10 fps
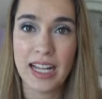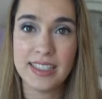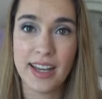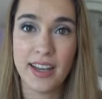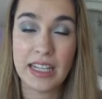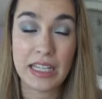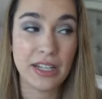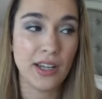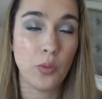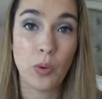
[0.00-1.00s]
I didn't
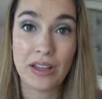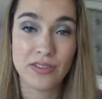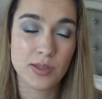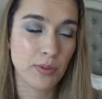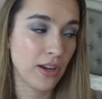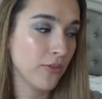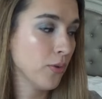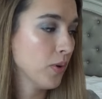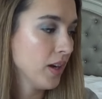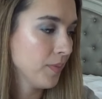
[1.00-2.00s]
need a wave spray
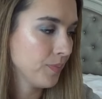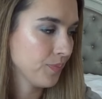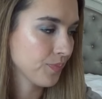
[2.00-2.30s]
for it.